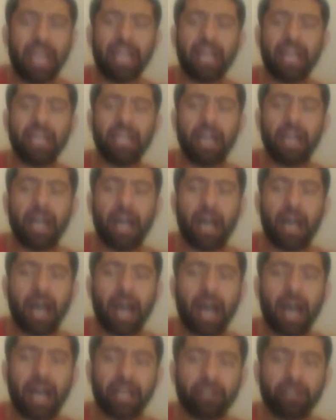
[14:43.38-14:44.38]
And
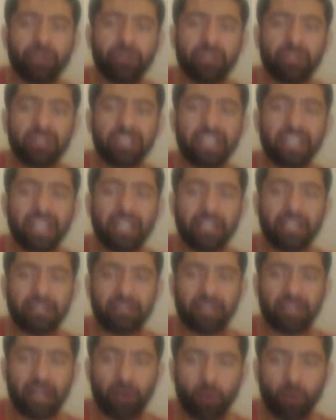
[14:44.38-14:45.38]
I couldn't get
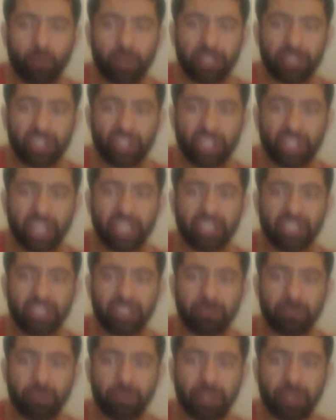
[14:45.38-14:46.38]
it. I always
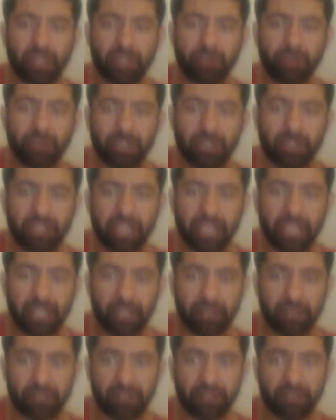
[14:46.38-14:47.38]
chased it, but I couldn't get
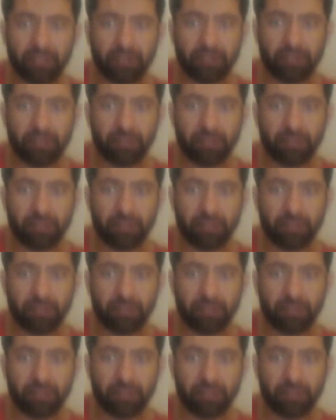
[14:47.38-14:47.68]
it.